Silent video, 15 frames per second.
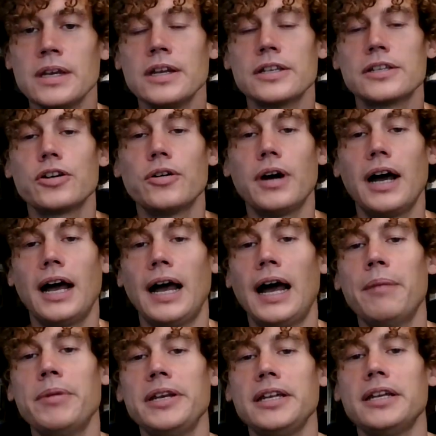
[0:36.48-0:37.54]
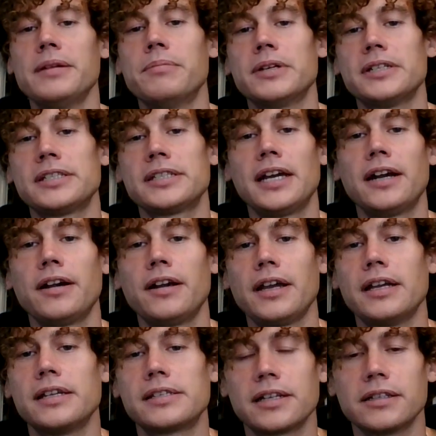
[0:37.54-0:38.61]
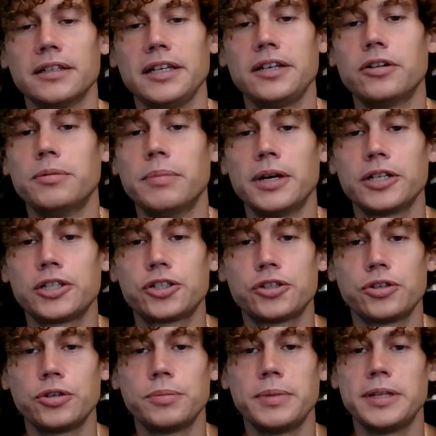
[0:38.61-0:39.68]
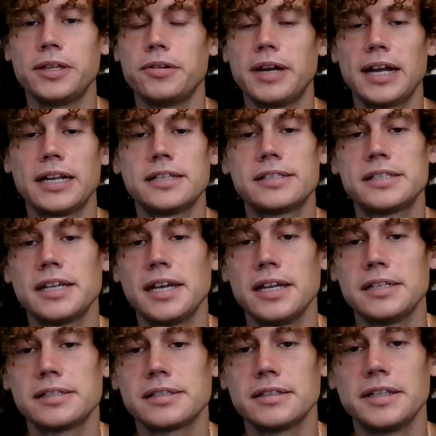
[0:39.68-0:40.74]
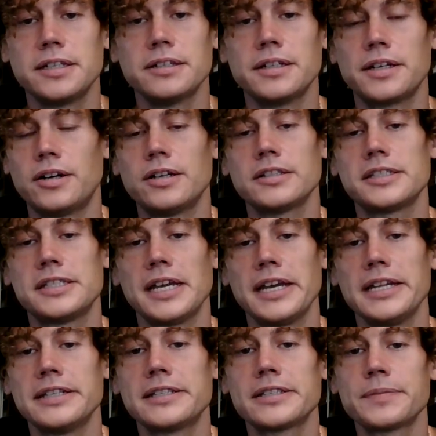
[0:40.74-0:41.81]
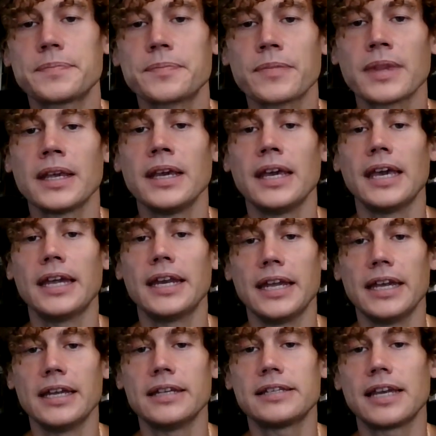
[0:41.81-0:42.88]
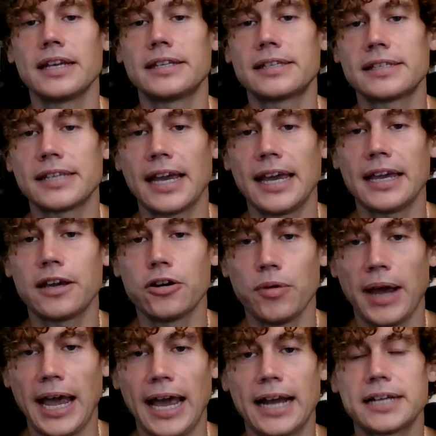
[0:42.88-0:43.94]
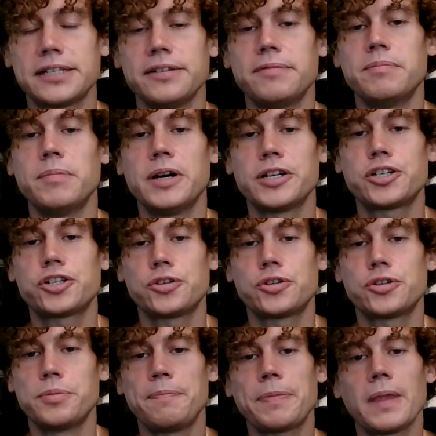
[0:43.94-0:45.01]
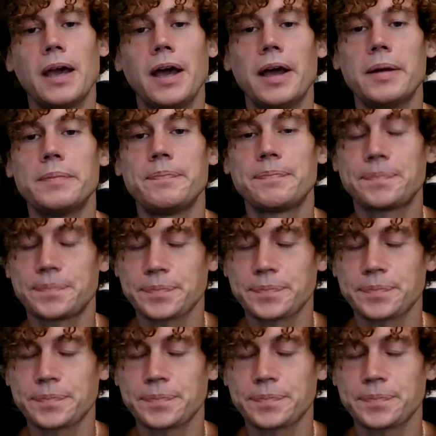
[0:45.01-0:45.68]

So Amanita muscaria is a legal mushroom in the United States, legal in all states. It is a psychoactive mushroom, um,